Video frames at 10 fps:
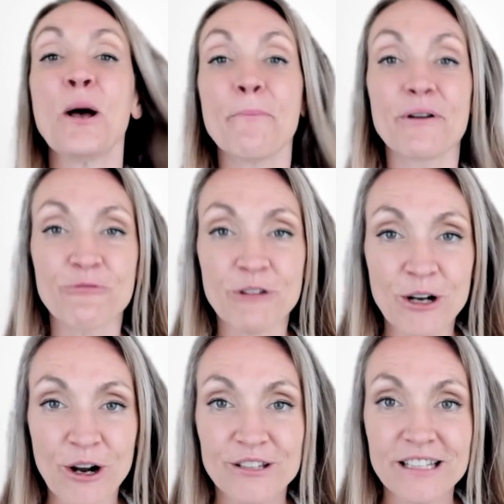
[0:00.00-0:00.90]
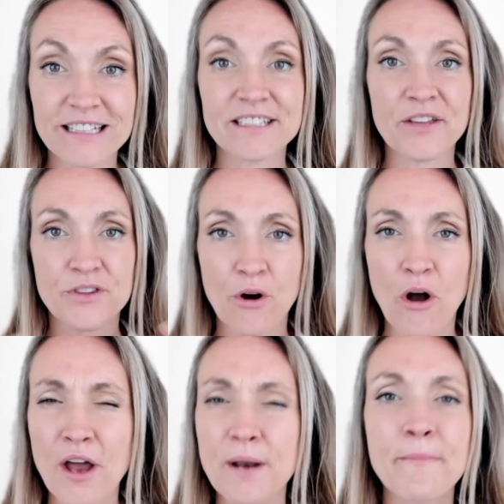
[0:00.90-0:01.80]
but regardless, they're
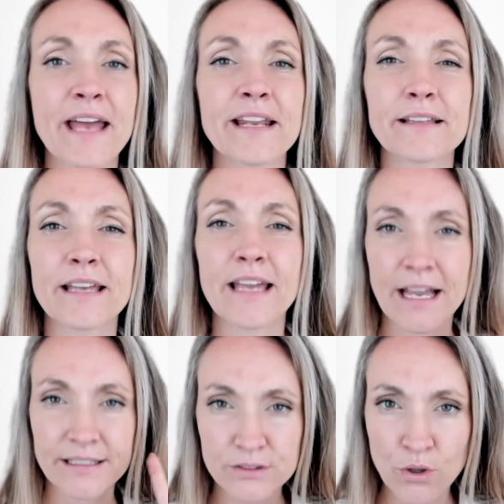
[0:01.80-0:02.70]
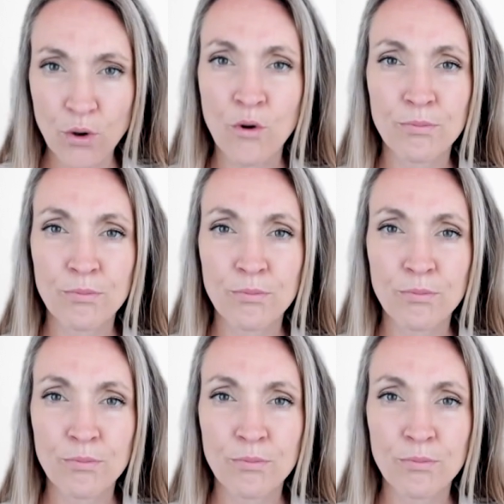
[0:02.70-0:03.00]
automatically a sole